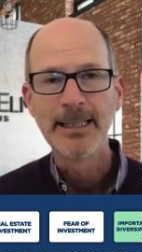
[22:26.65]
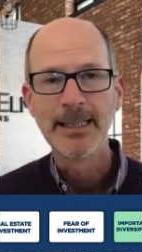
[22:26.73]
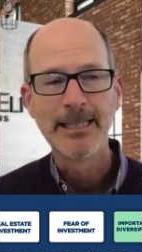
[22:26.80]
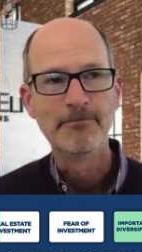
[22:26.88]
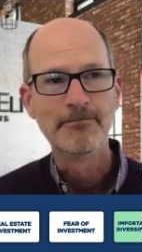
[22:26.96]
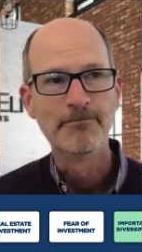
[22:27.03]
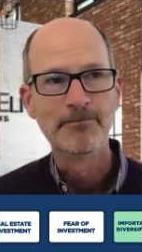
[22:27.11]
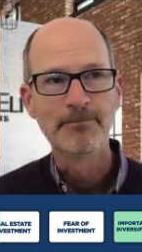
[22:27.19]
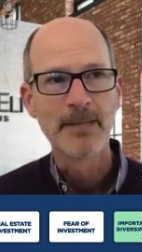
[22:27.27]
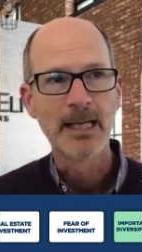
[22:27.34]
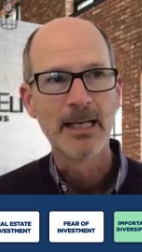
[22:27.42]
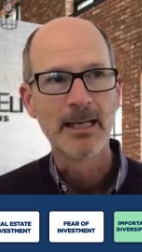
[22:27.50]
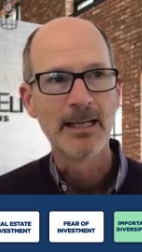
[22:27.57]

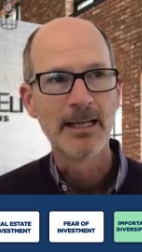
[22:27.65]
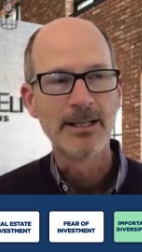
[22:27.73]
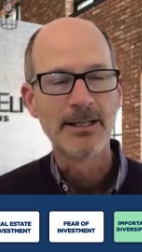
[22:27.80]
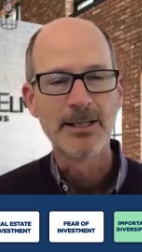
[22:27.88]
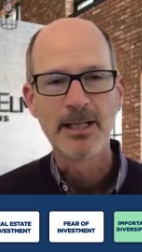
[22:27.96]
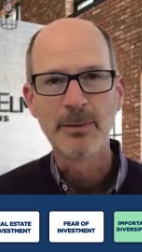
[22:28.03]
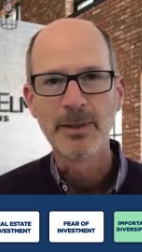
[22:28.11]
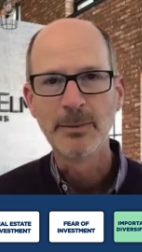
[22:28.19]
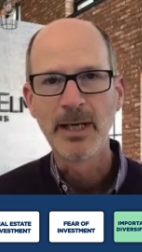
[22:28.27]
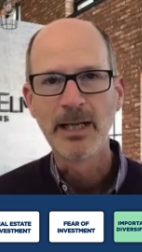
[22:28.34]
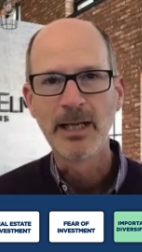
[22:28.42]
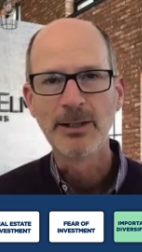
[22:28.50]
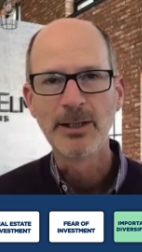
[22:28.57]
Um, I just think
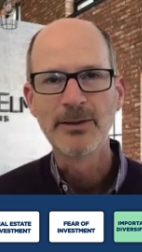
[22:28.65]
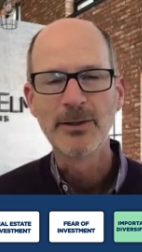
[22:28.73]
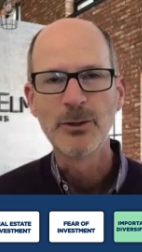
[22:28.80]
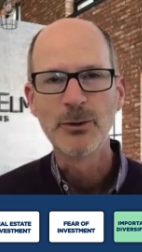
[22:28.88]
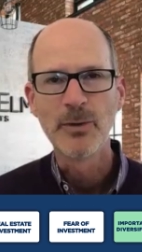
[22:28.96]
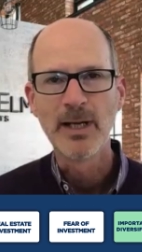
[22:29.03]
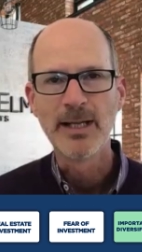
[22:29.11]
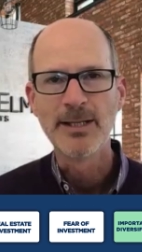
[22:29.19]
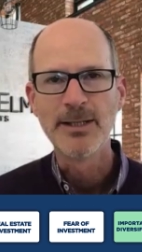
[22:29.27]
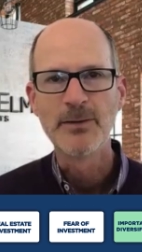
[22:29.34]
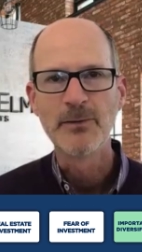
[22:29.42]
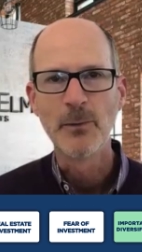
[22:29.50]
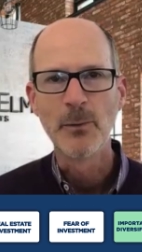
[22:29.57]
when when I look at the
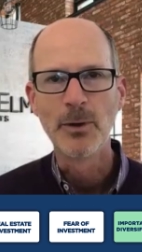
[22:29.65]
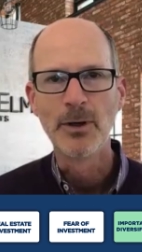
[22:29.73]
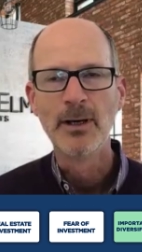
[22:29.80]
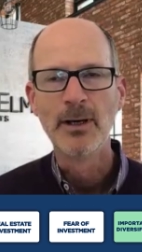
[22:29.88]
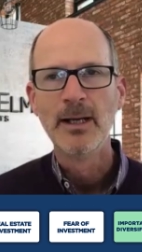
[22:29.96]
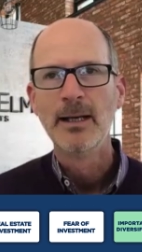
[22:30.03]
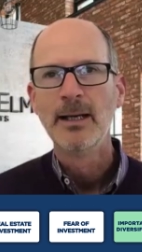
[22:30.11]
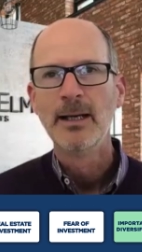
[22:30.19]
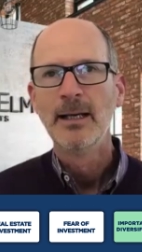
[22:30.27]
trends for